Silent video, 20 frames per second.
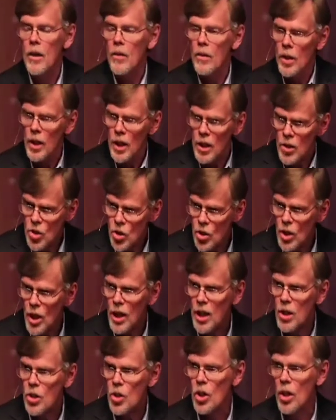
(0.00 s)
In
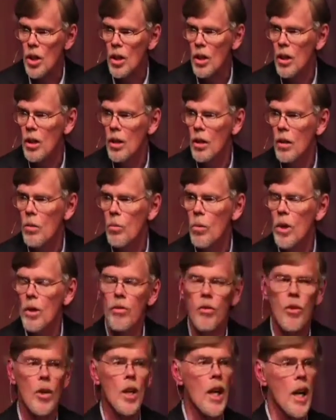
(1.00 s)
this nation,
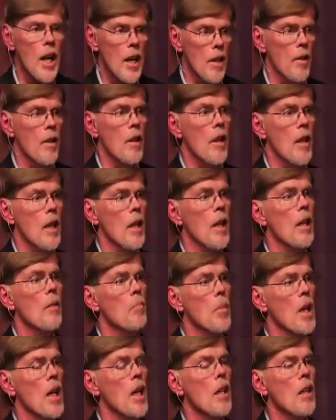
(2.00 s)
we've forgotten
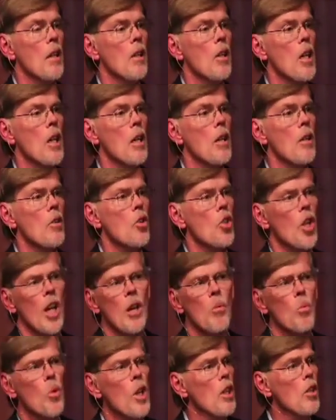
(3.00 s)
that, by and
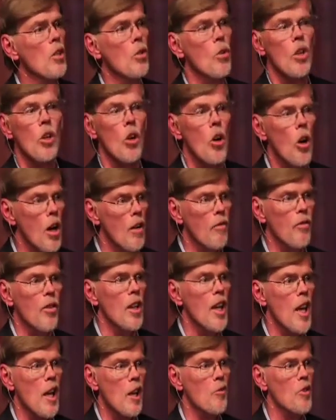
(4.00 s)
large, and we do an
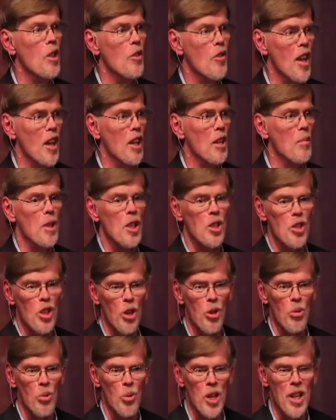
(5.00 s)
awful lot of
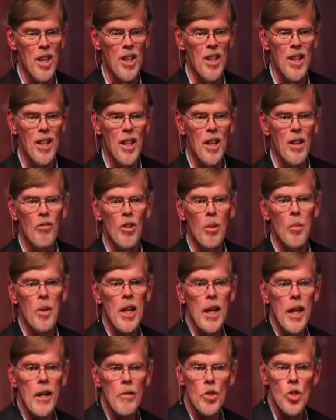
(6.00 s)
development, don't we,
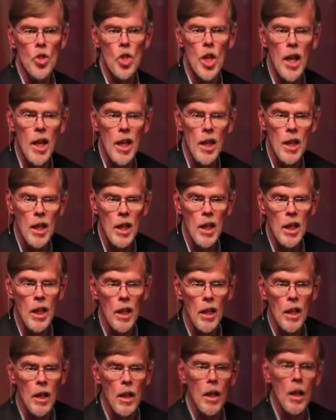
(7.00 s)
from the outside
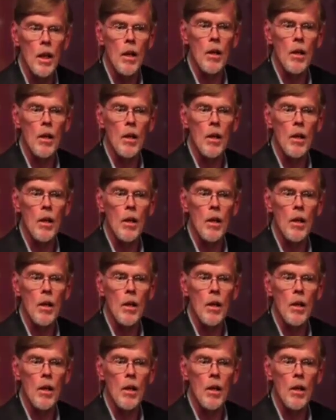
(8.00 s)
in.